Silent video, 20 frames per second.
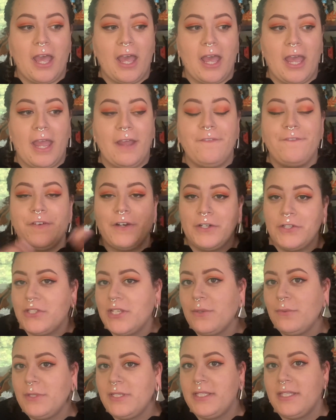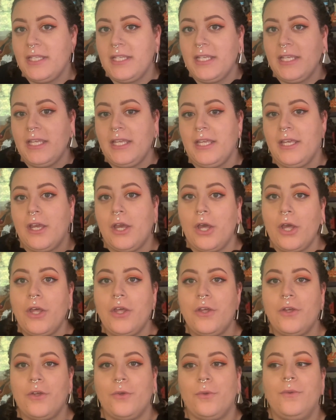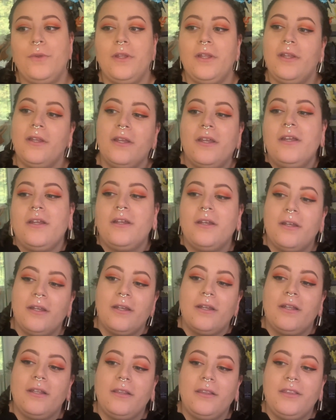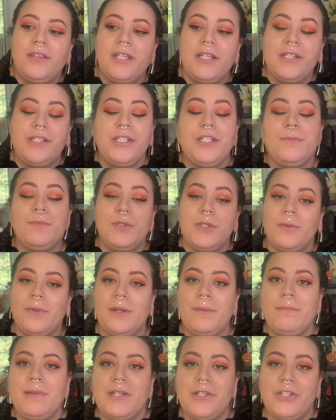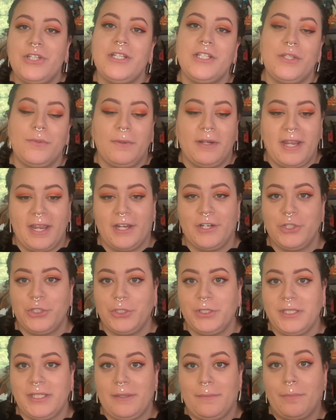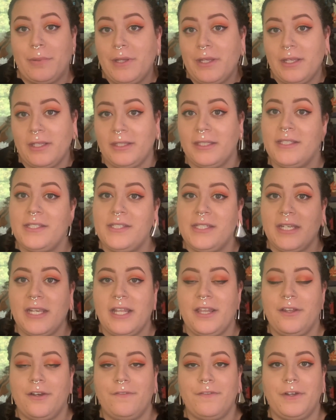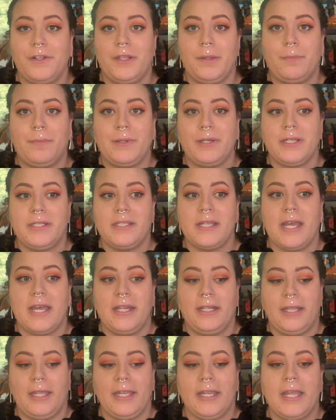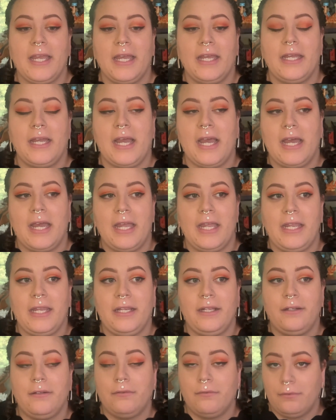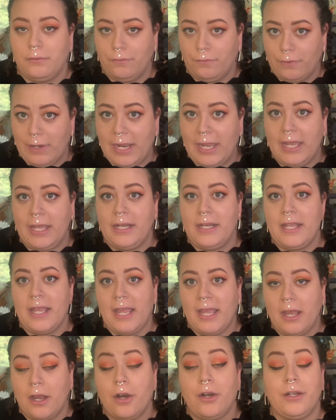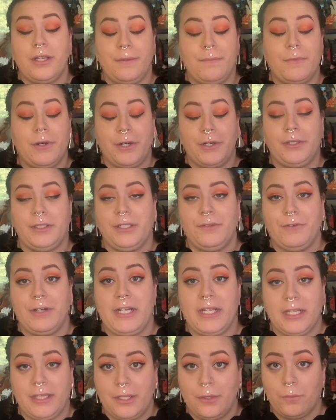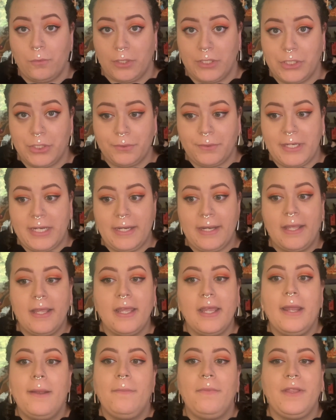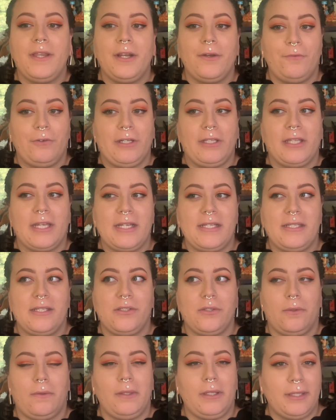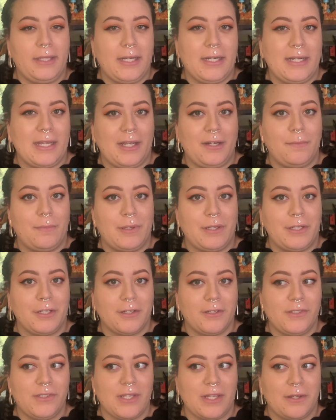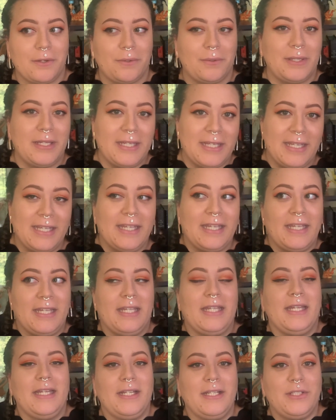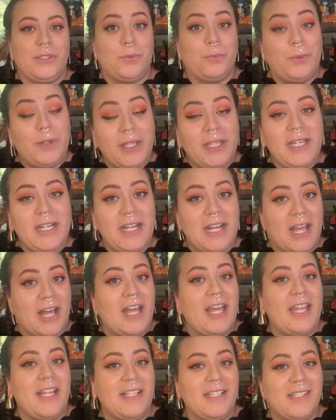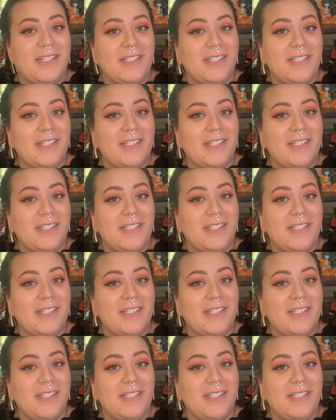At first I was thinking, oh, this seems so ambitious when I actually put a list together of all the books that like I read or am currently reading and then want to read. But then I realized it's only like nine books. So it's really not